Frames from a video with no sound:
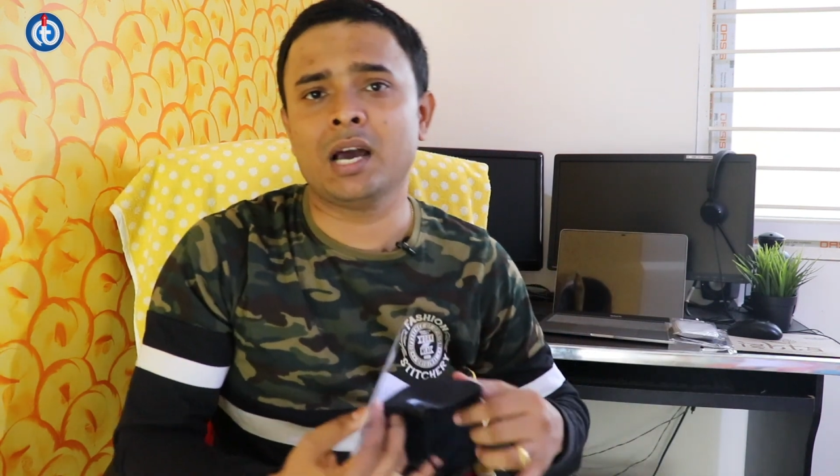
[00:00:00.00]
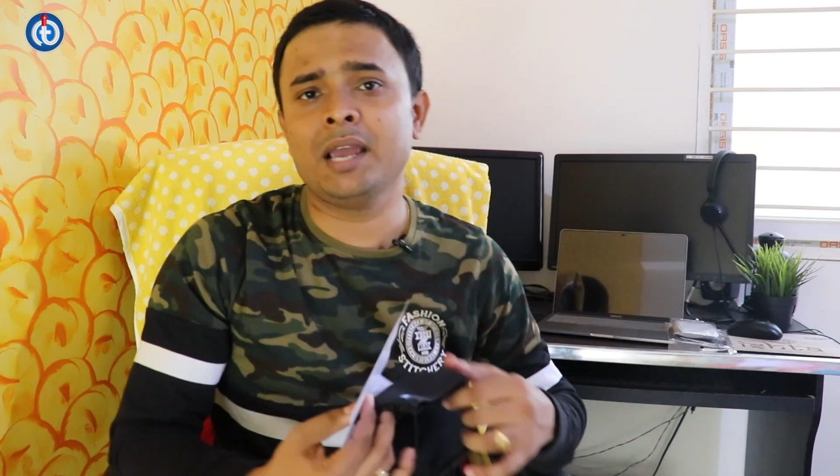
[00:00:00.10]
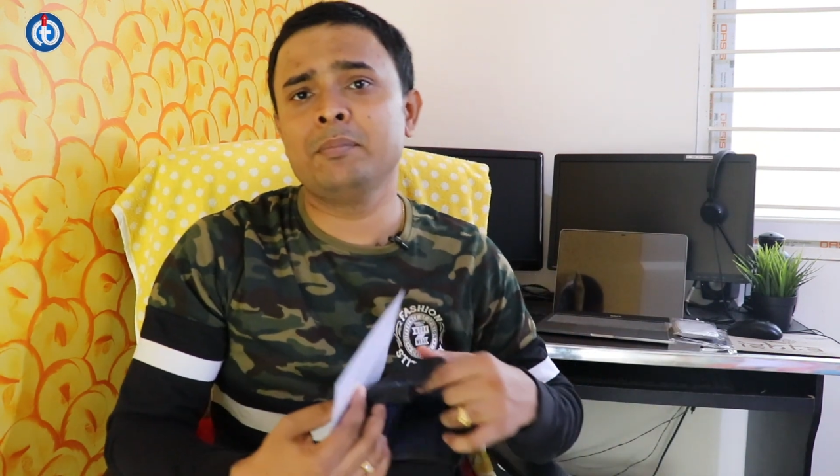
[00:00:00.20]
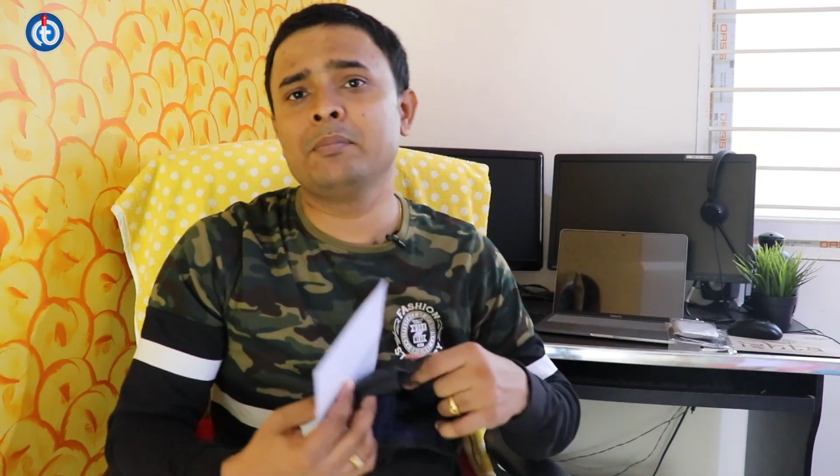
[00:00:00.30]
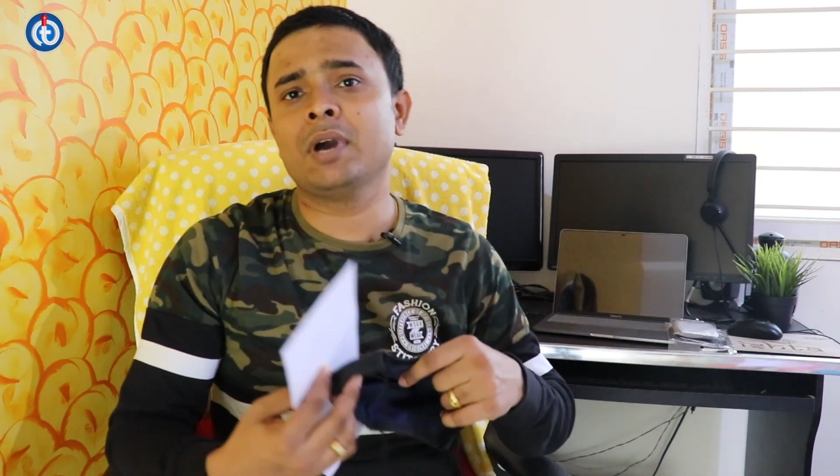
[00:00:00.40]

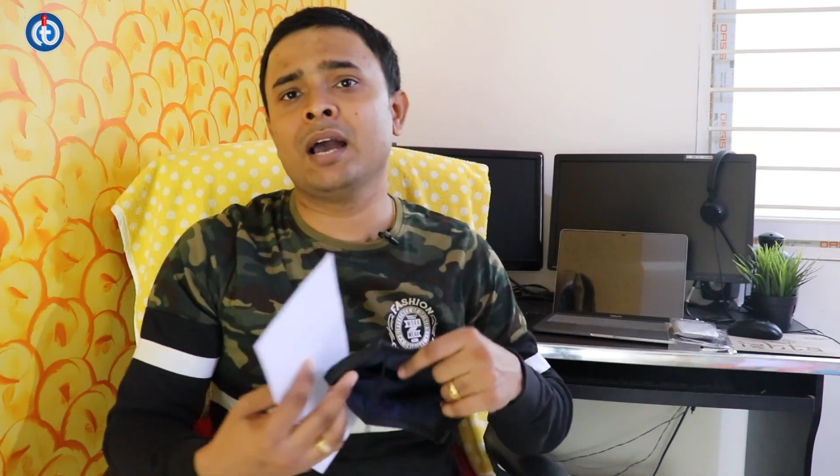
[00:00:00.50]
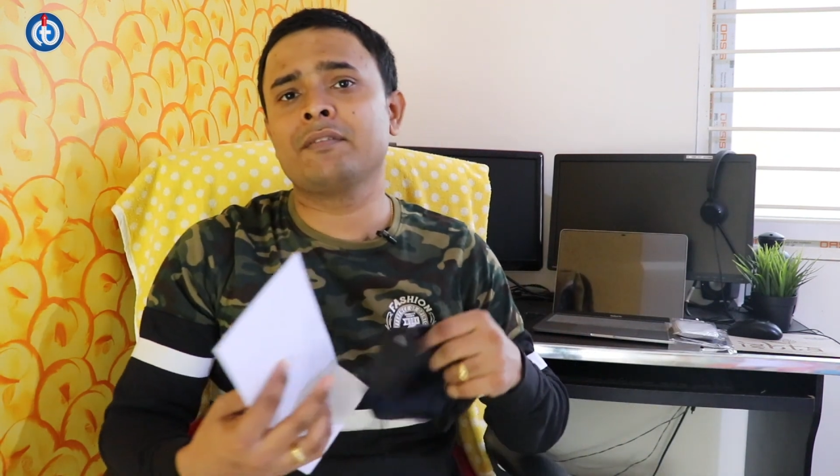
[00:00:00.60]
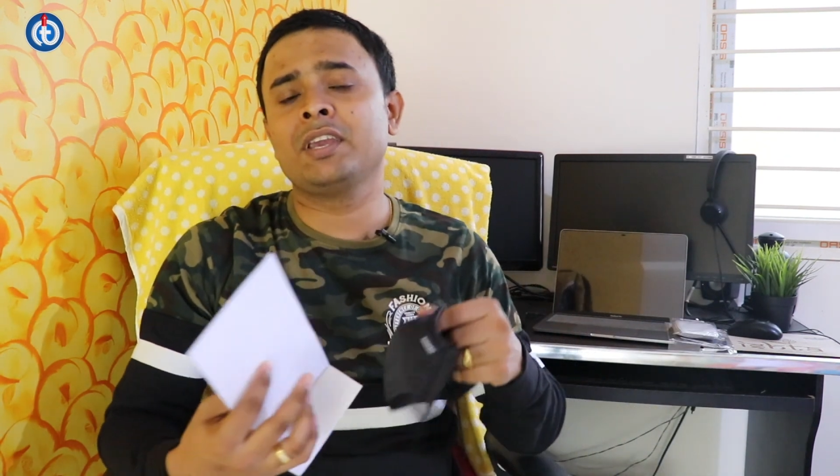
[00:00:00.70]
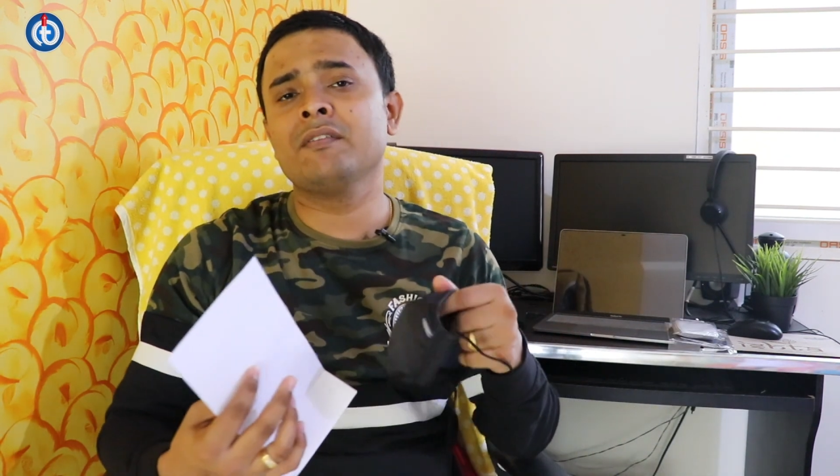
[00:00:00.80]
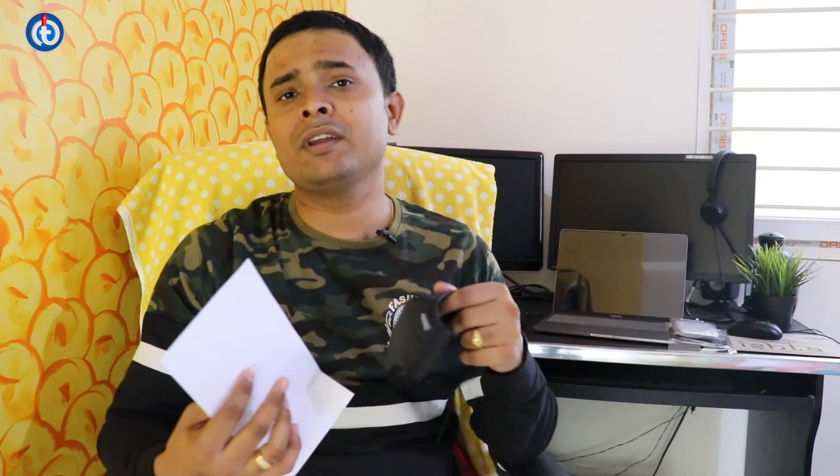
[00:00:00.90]
I
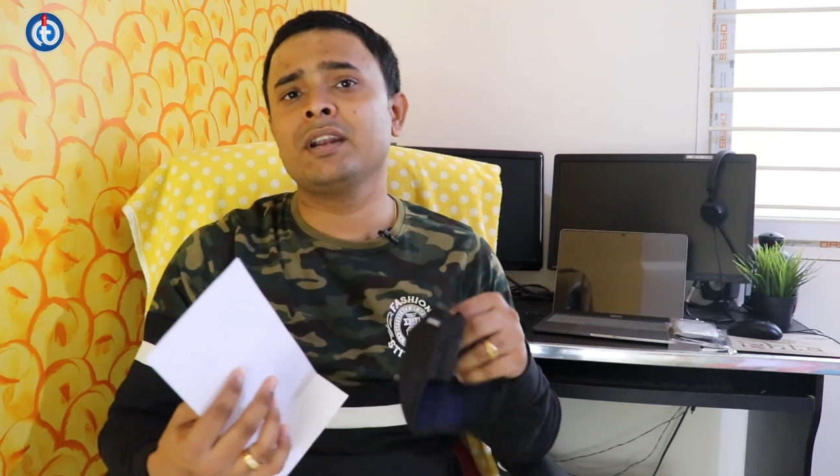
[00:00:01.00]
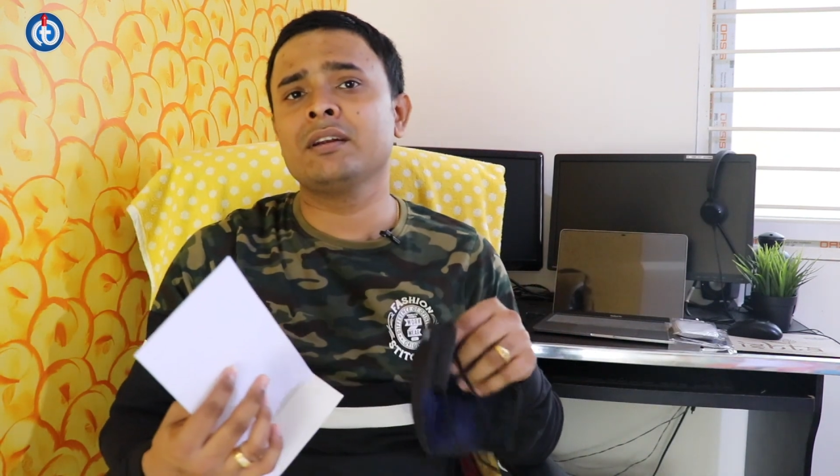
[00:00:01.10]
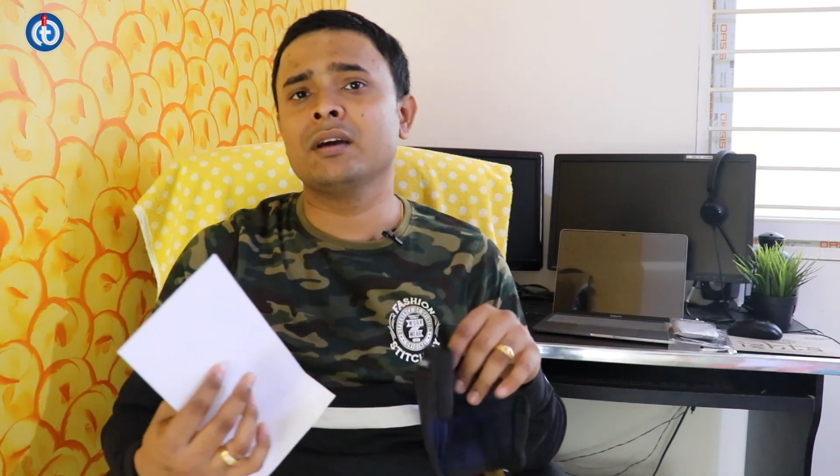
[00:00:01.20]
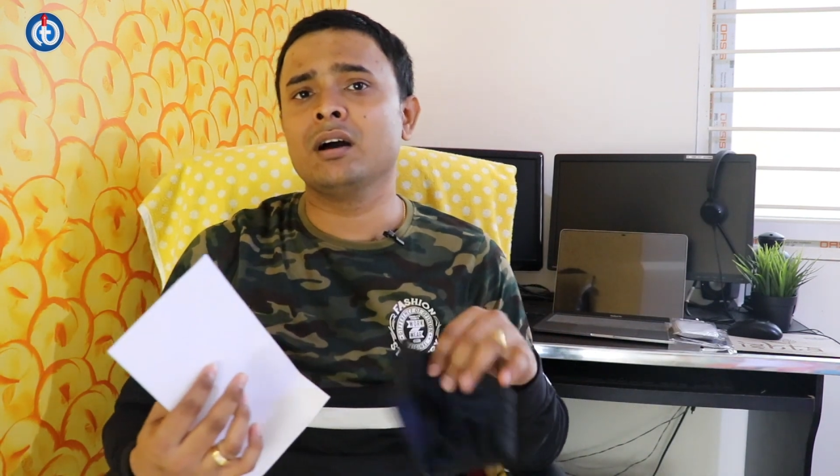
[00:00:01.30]
have given an